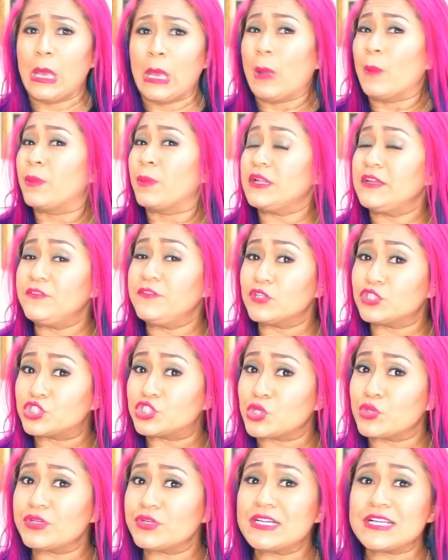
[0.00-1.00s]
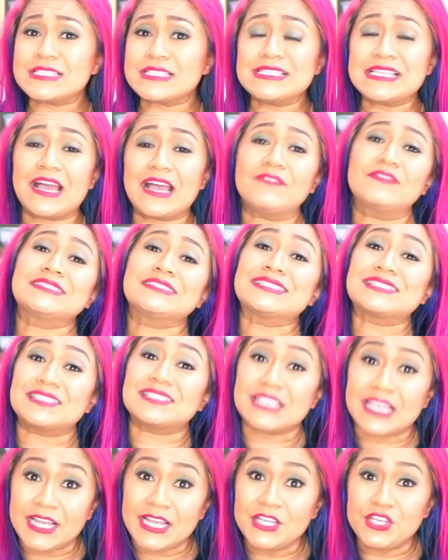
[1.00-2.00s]
But if your children has never
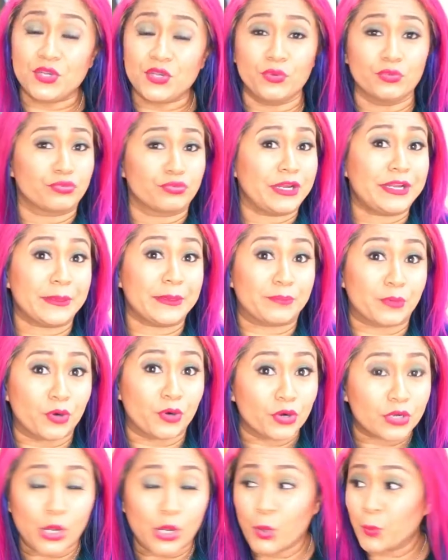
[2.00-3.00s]
seen you read a book